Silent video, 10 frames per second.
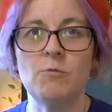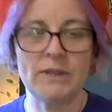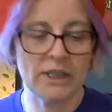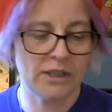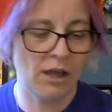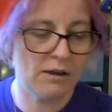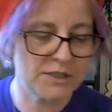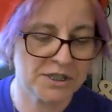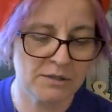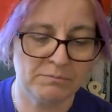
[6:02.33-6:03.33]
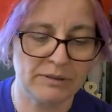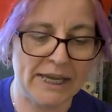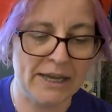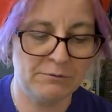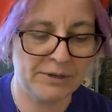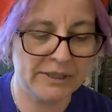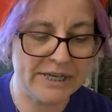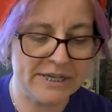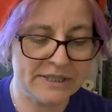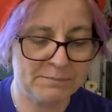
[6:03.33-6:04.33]
what the long-term plan
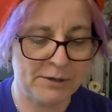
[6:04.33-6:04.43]
really is